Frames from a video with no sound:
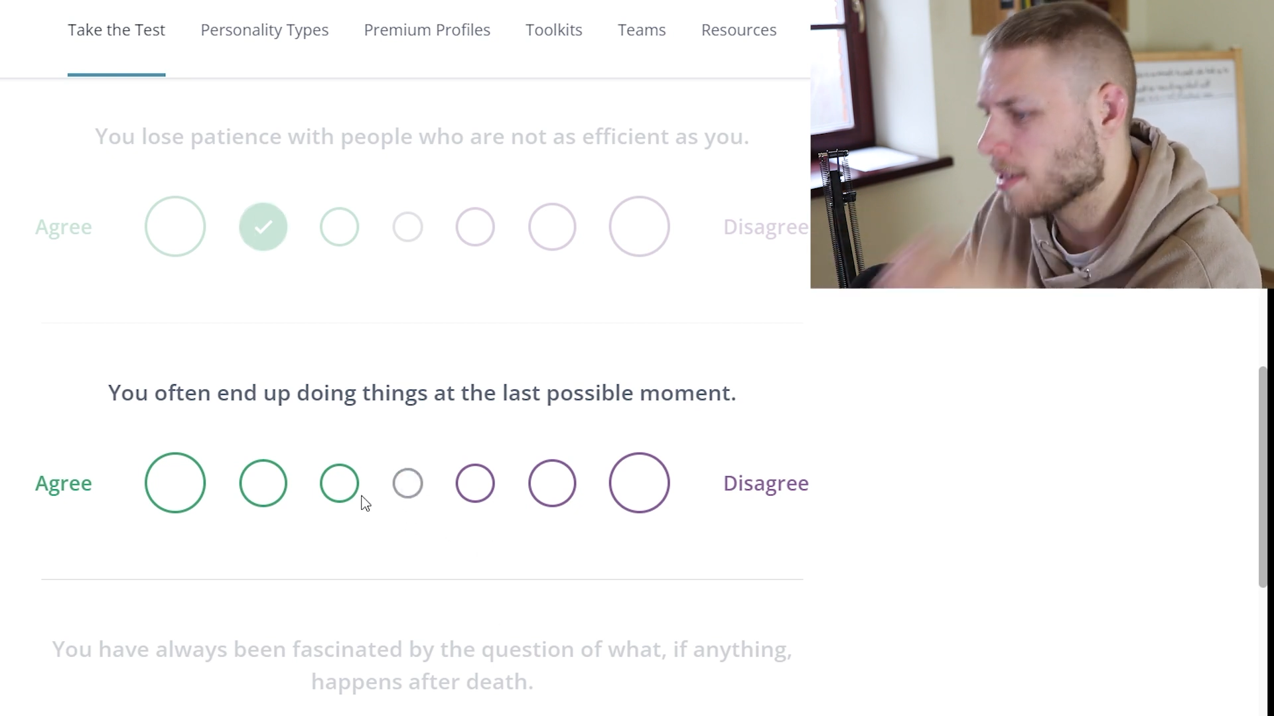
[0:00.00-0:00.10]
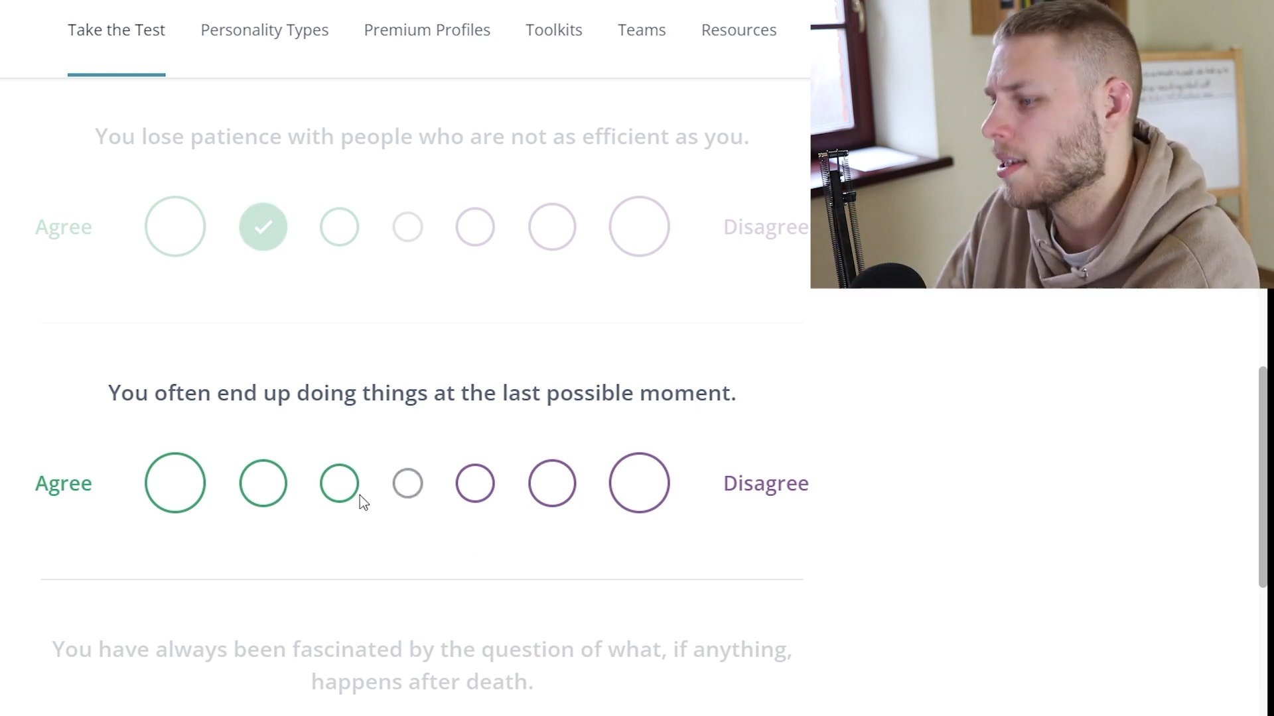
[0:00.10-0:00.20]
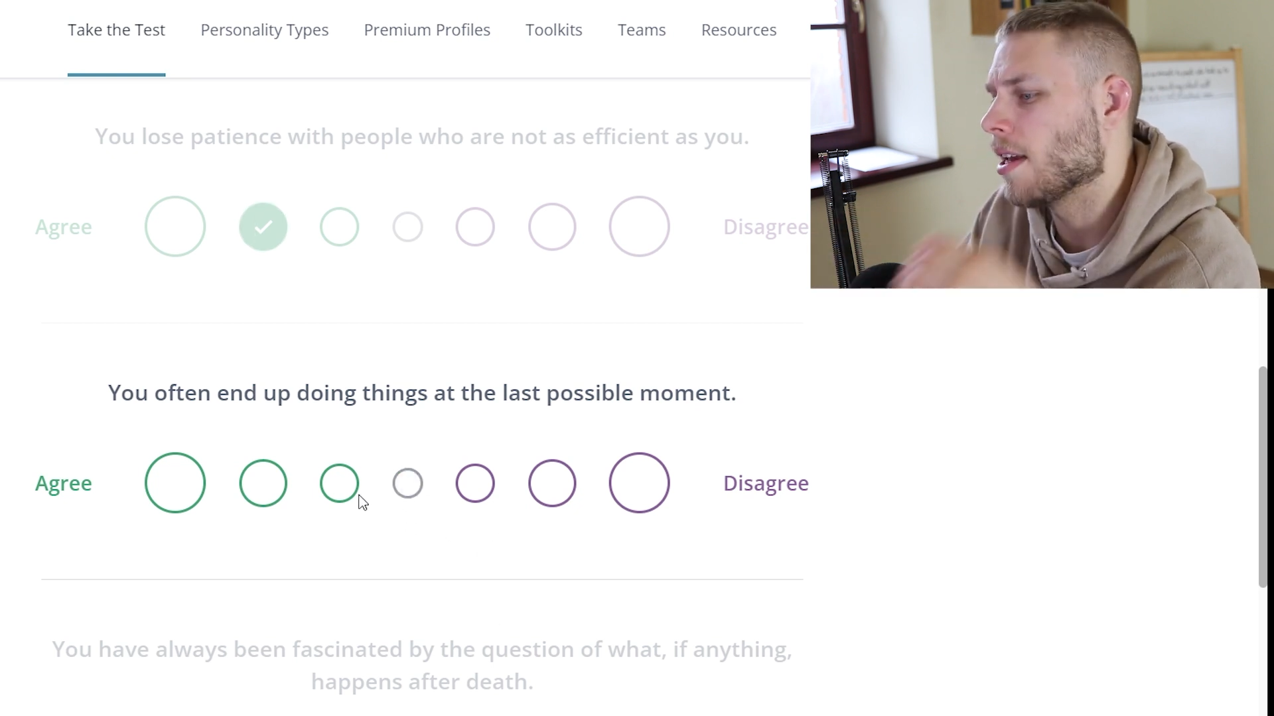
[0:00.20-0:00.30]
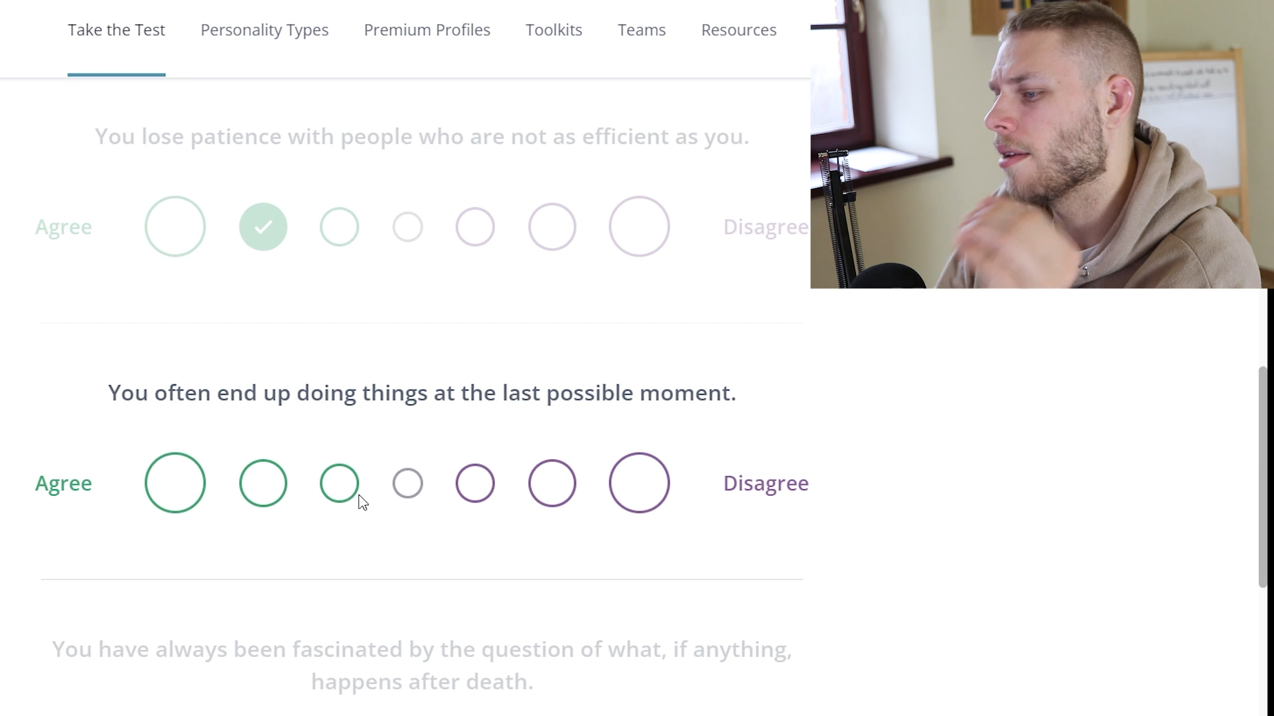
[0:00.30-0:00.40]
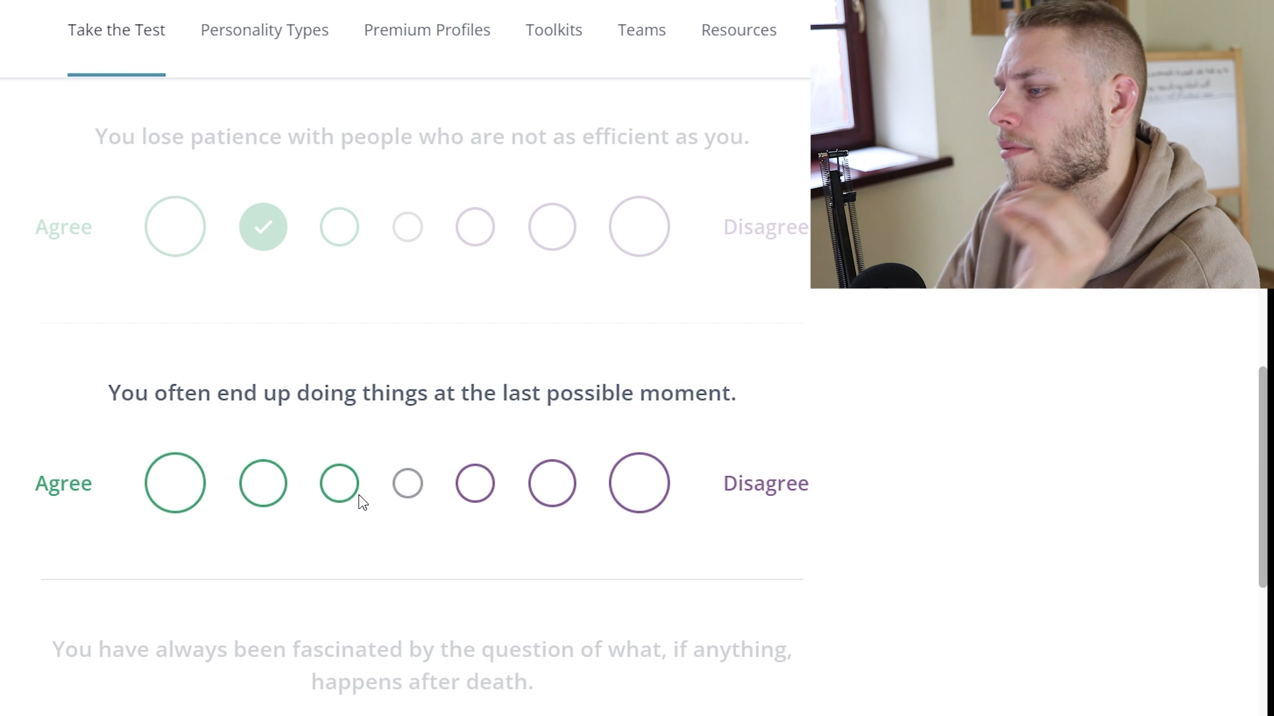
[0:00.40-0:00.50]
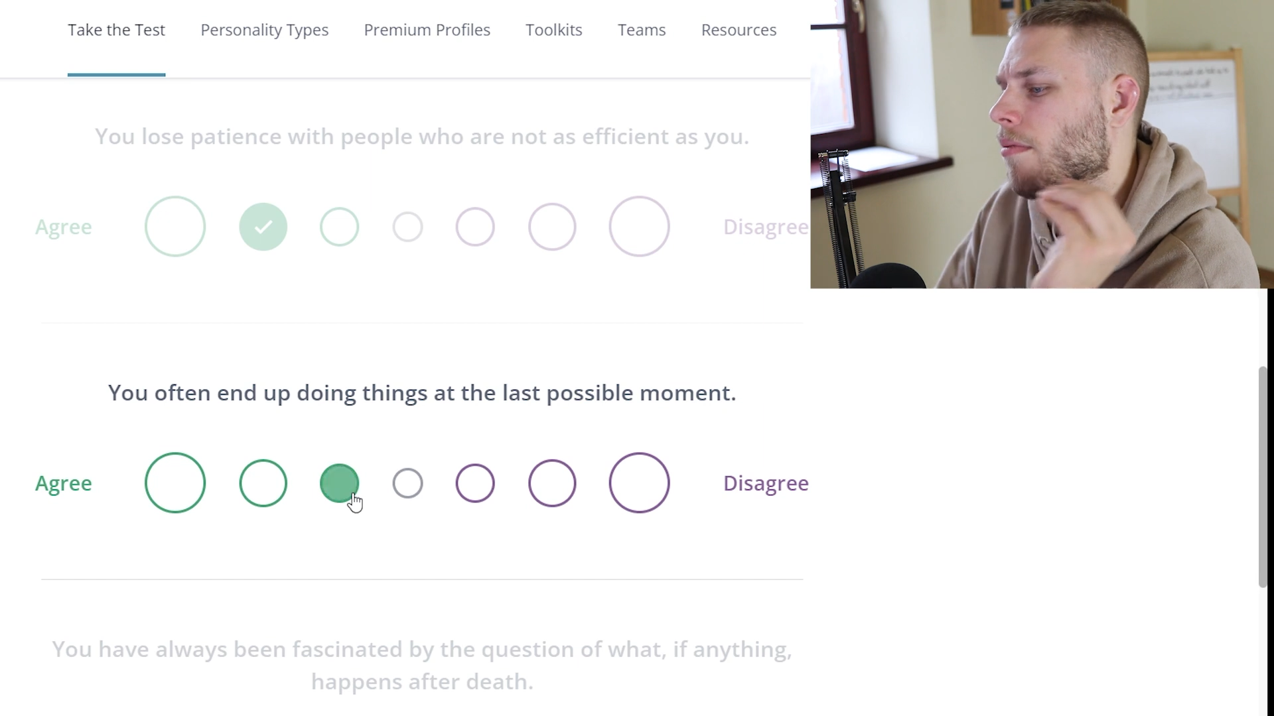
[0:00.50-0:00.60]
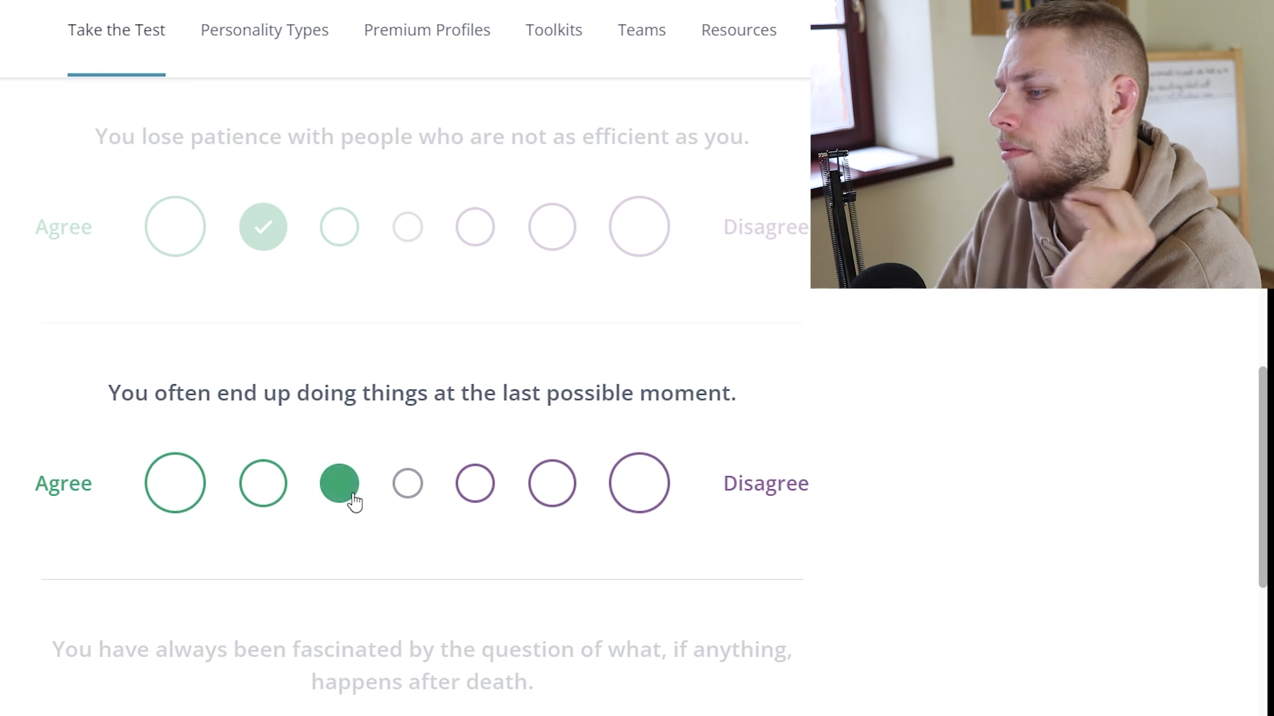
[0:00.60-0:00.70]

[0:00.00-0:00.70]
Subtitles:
say